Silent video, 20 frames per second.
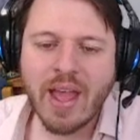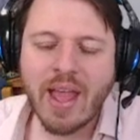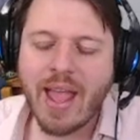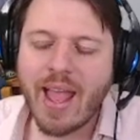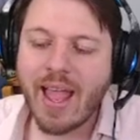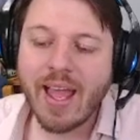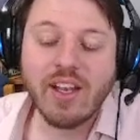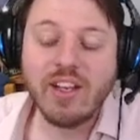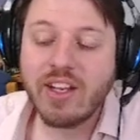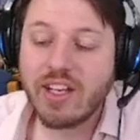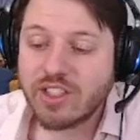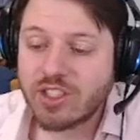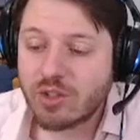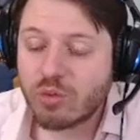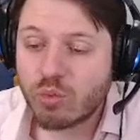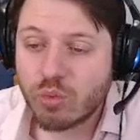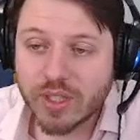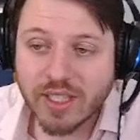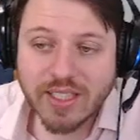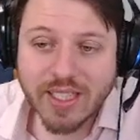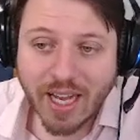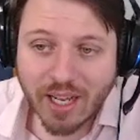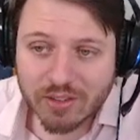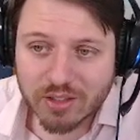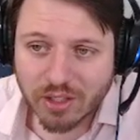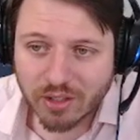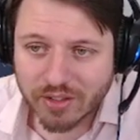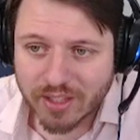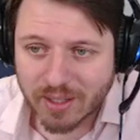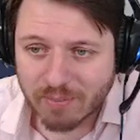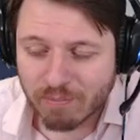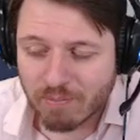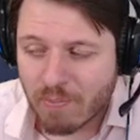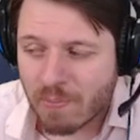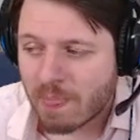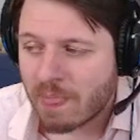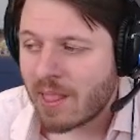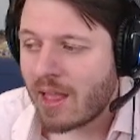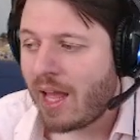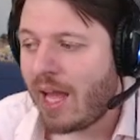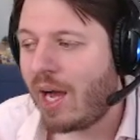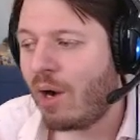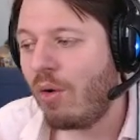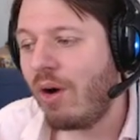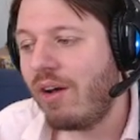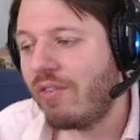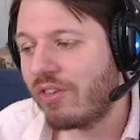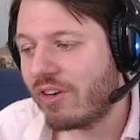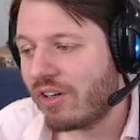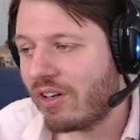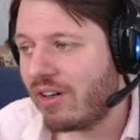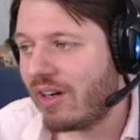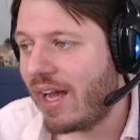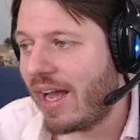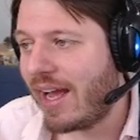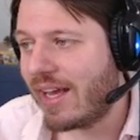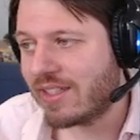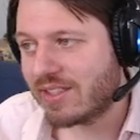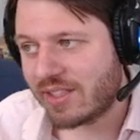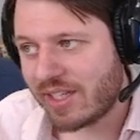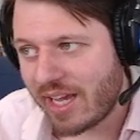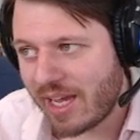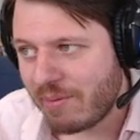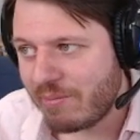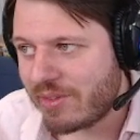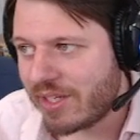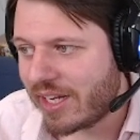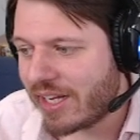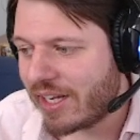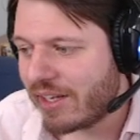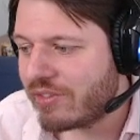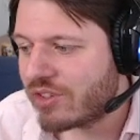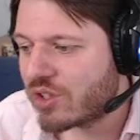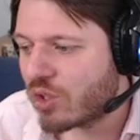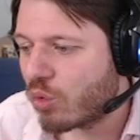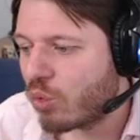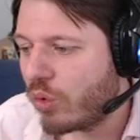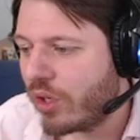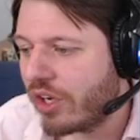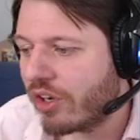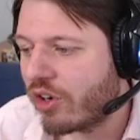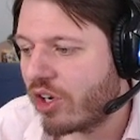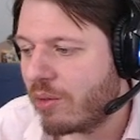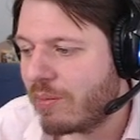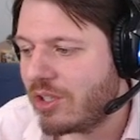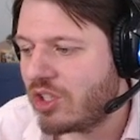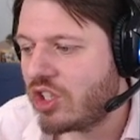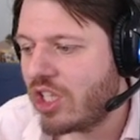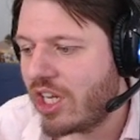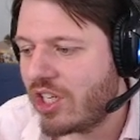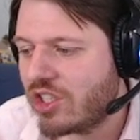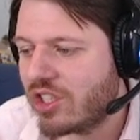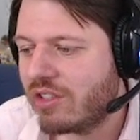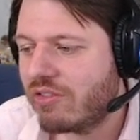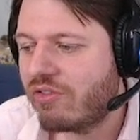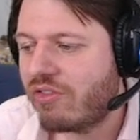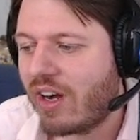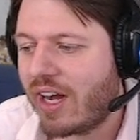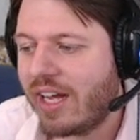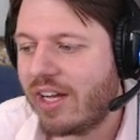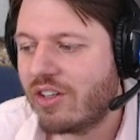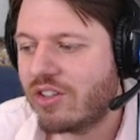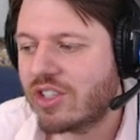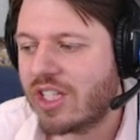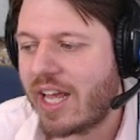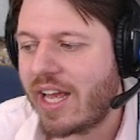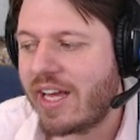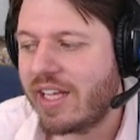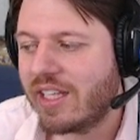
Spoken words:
and doesn't re-download them. However, as game devs, we are going to be changing files a